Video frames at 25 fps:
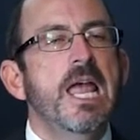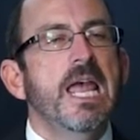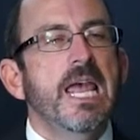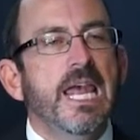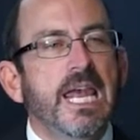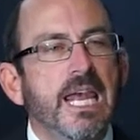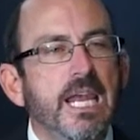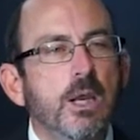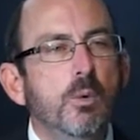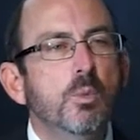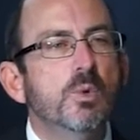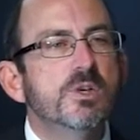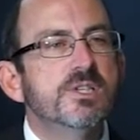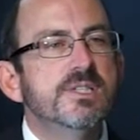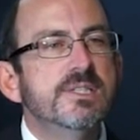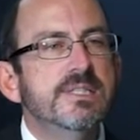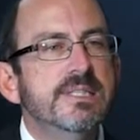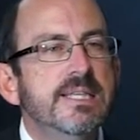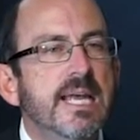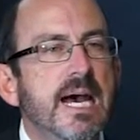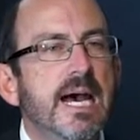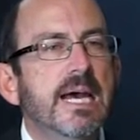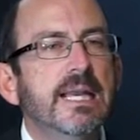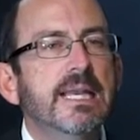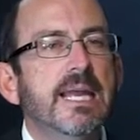He was
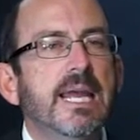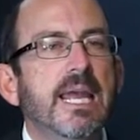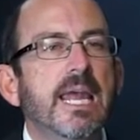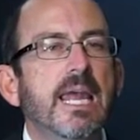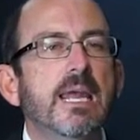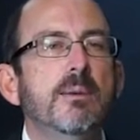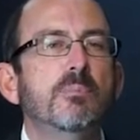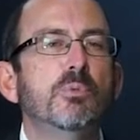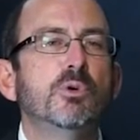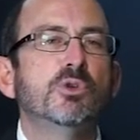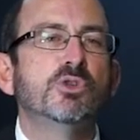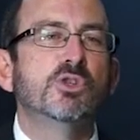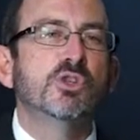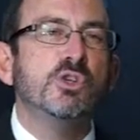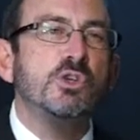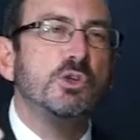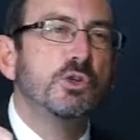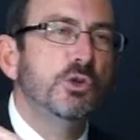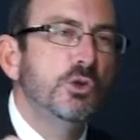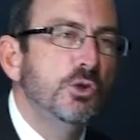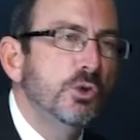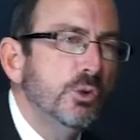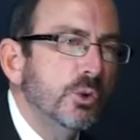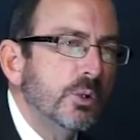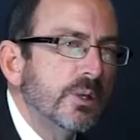not able to
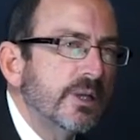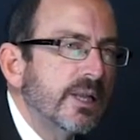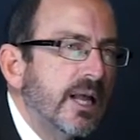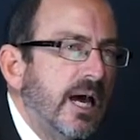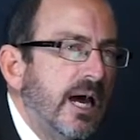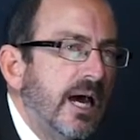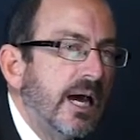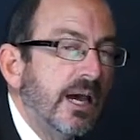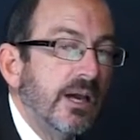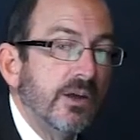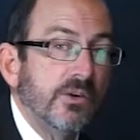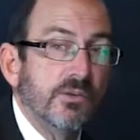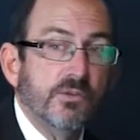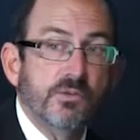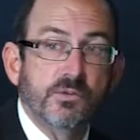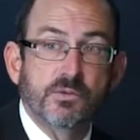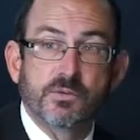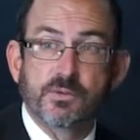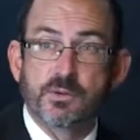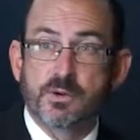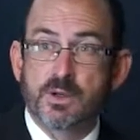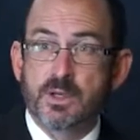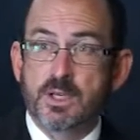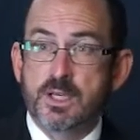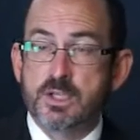
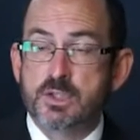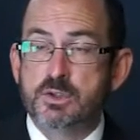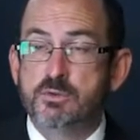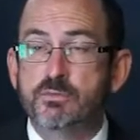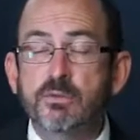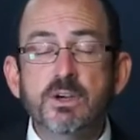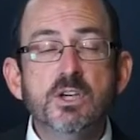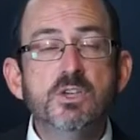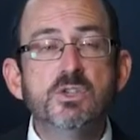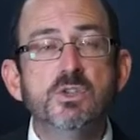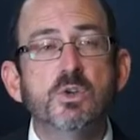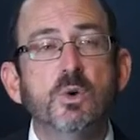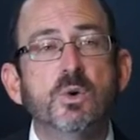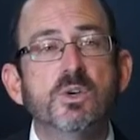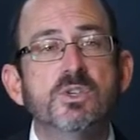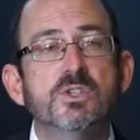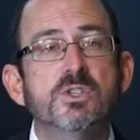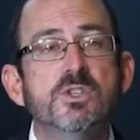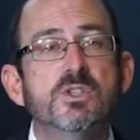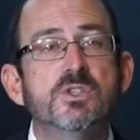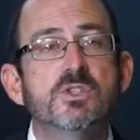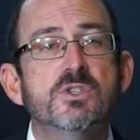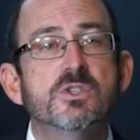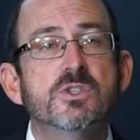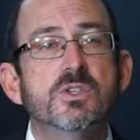utilize his
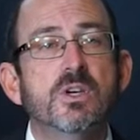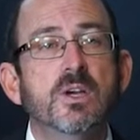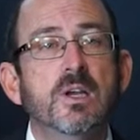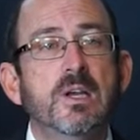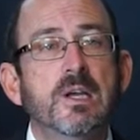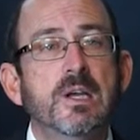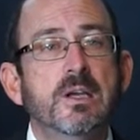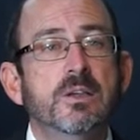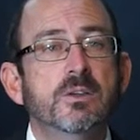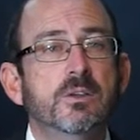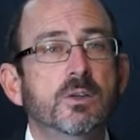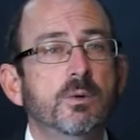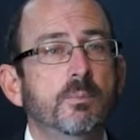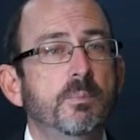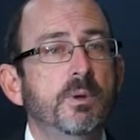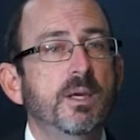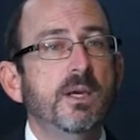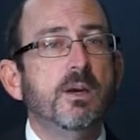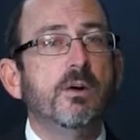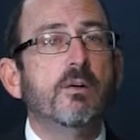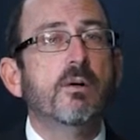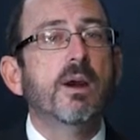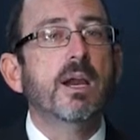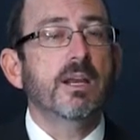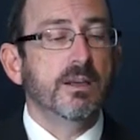resources to be
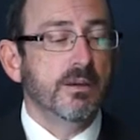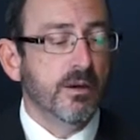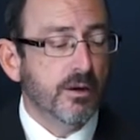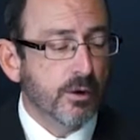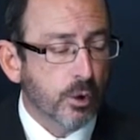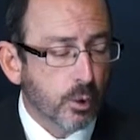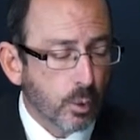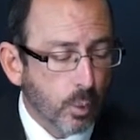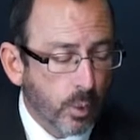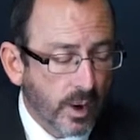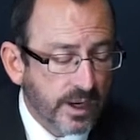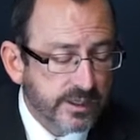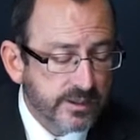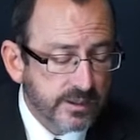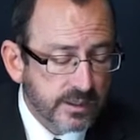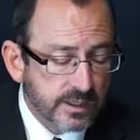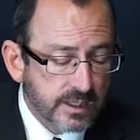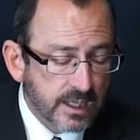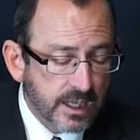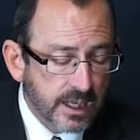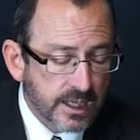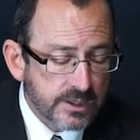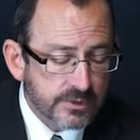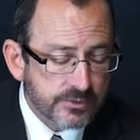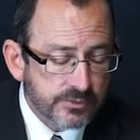great. Quite the
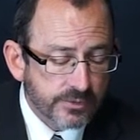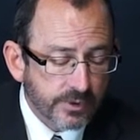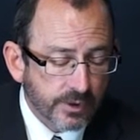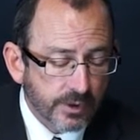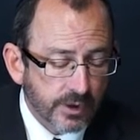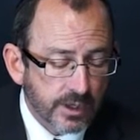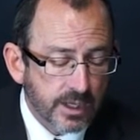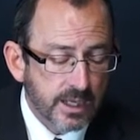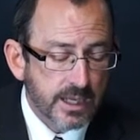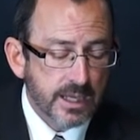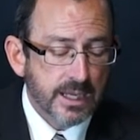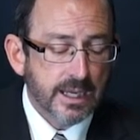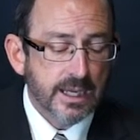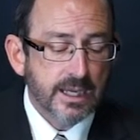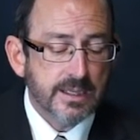contrary.